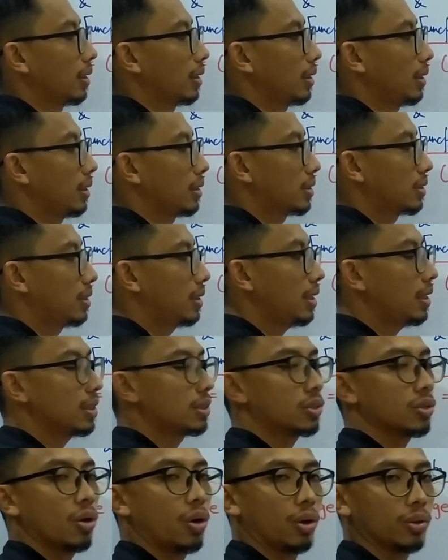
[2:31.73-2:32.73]
is
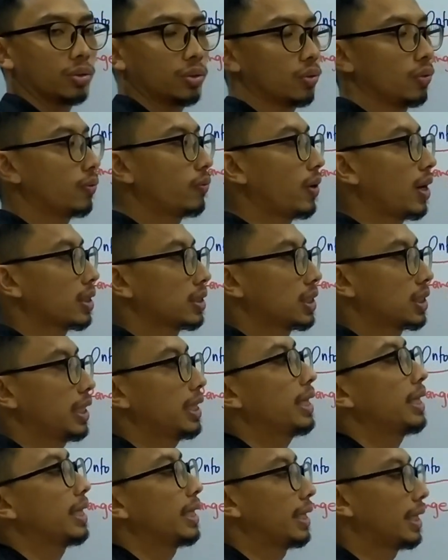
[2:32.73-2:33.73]
this onto function?